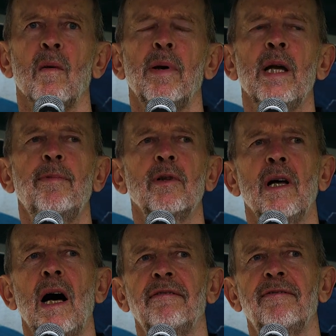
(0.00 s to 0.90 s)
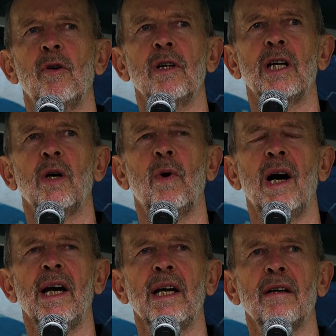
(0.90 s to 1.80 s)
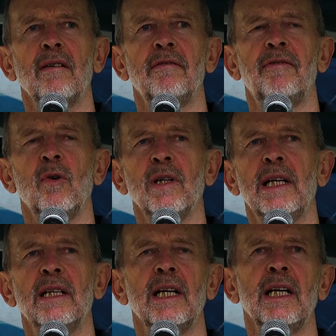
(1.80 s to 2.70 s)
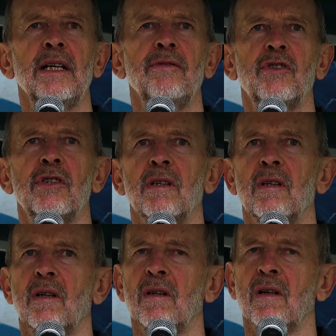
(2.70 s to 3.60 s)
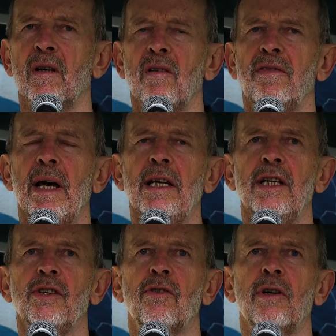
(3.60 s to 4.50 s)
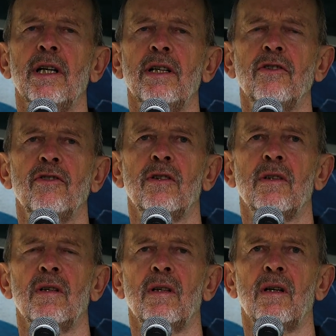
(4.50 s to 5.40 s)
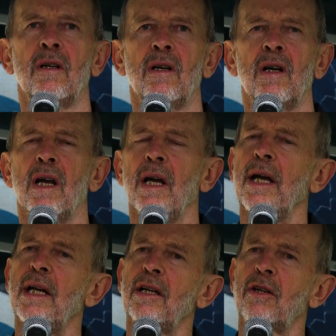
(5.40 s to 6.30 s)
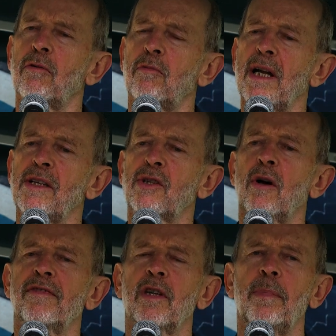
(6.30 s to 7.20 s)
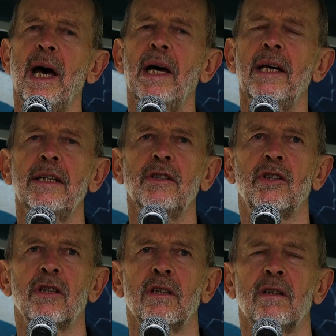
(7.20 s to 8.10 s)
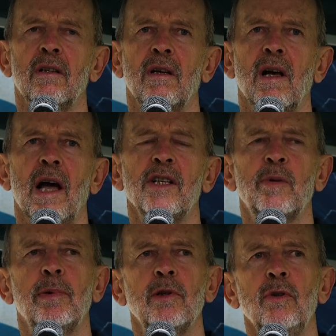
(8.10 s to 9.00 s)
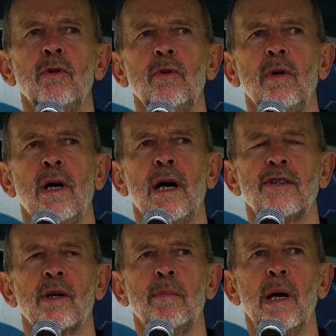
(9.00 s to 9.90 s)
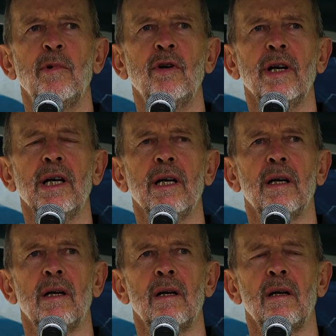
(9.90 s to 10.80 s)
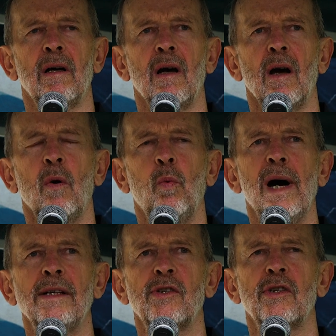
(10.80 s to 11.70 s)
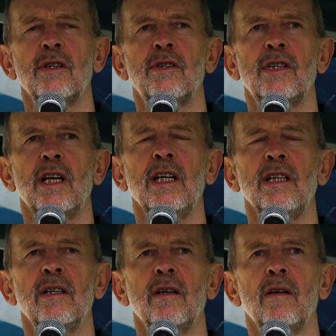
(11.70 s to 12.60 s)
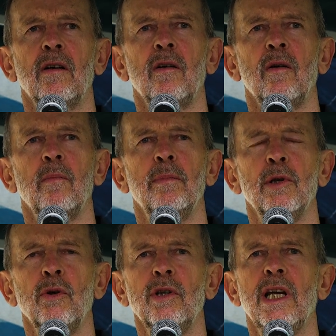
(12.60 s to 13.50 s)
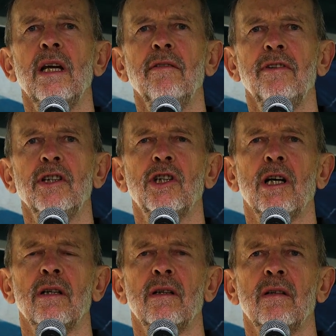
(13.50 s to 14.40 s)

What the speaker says: People are falling away, falling leaves, fading trees. Ink runs off the page, as blue as a memory, a once seen blue kingfisher.